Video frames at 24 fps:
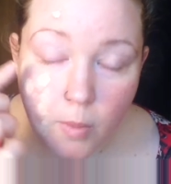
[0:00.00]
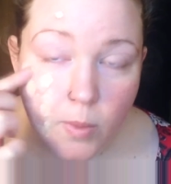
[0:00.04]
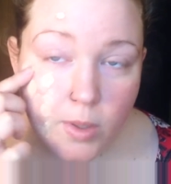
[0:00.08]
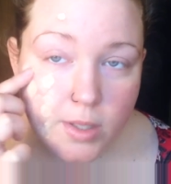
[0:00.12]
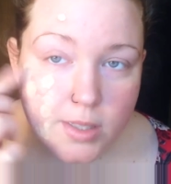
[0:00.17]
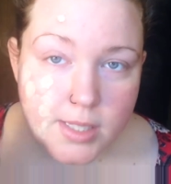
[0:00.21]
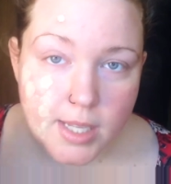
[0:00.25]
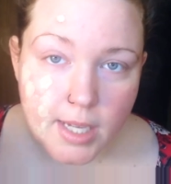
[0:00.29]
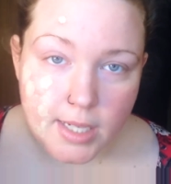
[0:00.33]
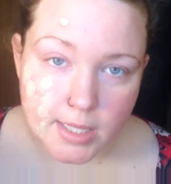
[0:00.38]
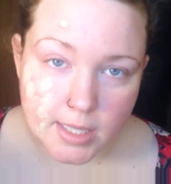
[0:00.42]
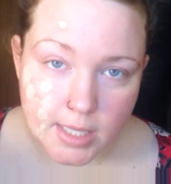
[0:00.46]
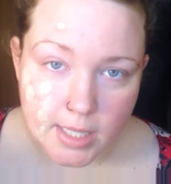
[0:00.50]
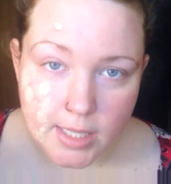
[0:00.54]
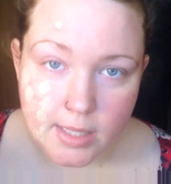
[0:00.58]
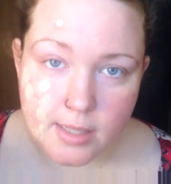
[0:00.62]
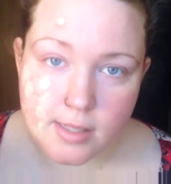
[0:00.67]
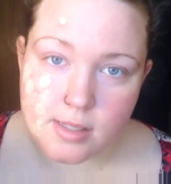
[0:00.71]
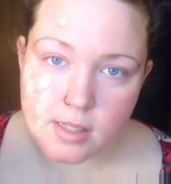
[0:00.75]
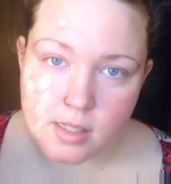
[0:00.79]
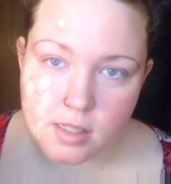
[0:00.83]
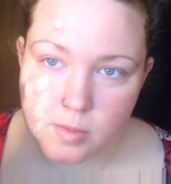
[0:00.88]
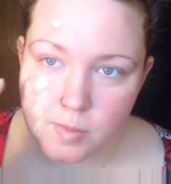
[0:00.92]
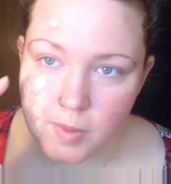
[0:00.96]
Real
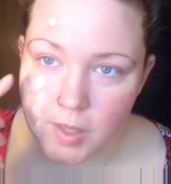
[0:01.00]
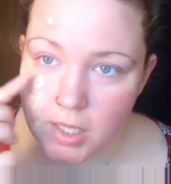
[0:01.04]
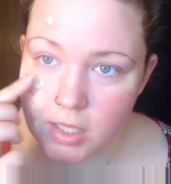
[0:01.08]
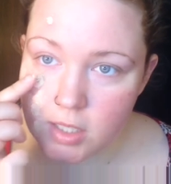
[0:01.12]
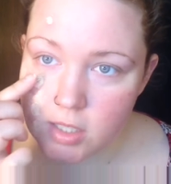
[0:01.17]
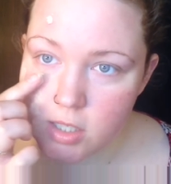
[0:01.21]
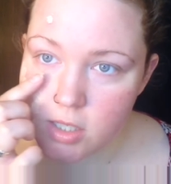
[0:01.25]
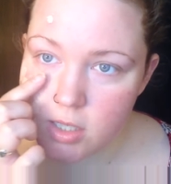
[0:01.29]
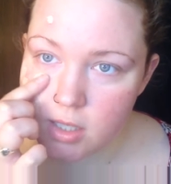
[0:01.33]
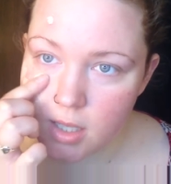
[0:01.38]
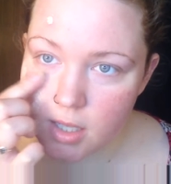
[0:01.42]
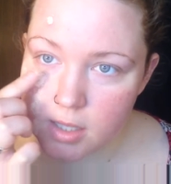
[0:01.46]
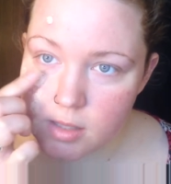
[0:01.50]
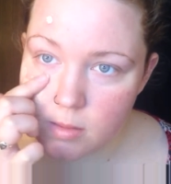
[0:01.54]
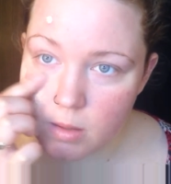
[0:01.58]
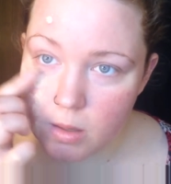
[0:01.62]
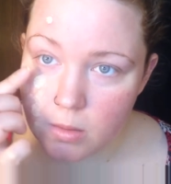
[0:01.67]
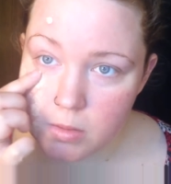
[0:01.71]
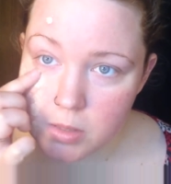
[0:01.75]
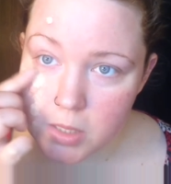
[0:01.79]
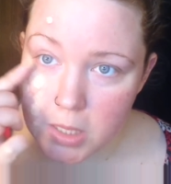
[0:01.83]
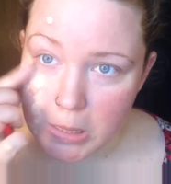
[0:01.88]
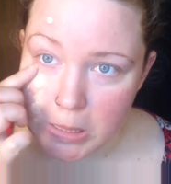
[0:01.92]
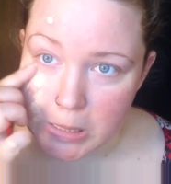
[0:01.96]
Techniques sponge. That's what I
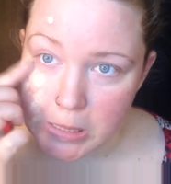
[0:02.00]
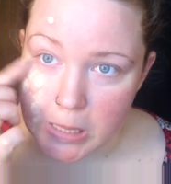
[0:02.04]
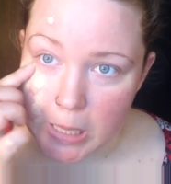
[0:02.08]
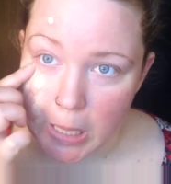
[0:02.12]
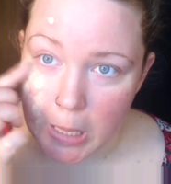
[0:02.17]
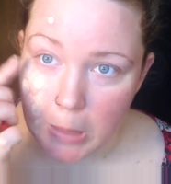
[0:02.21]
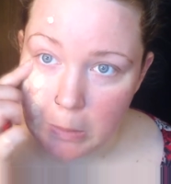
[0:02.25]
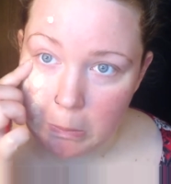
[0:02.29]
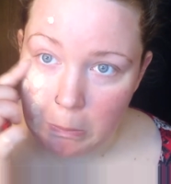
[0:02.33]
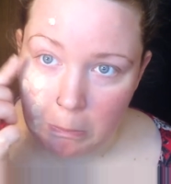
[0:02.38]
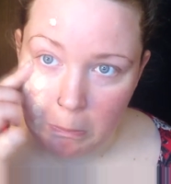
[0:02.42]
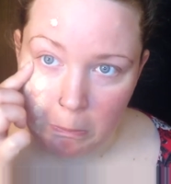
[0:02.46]
was going to say.